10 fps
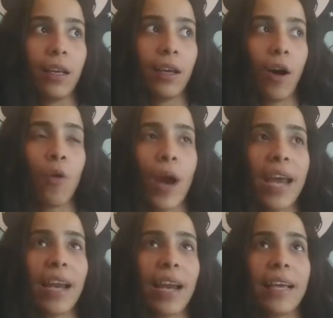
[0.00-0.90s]
All
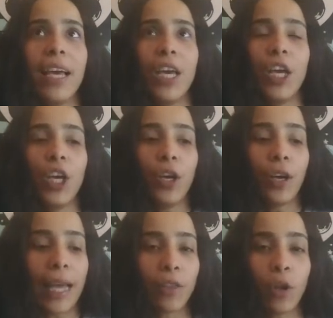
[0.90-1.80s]
right.
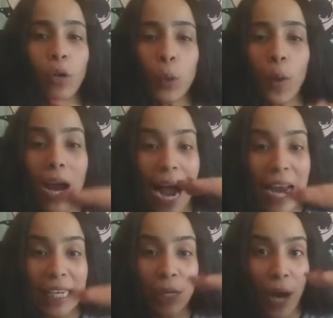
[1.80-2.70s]
Like those who are
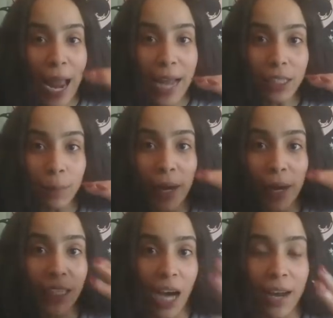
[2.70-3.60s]
highly ranked by
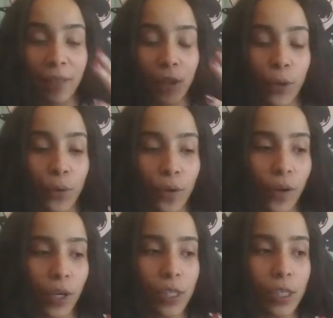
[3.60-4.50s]
God in the
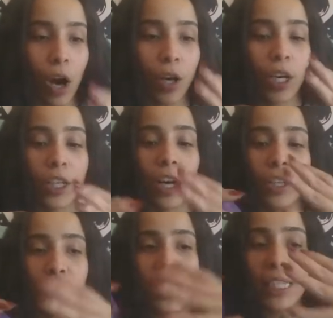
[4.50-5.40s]
universe are going to
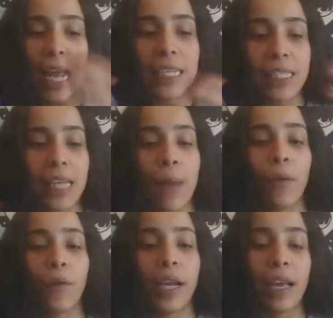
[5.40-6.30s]
understand this type
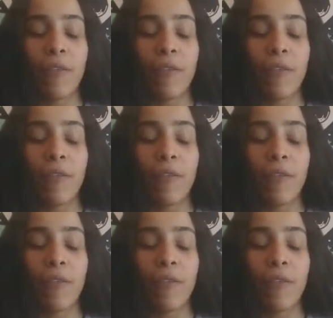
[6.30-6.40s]
of reading.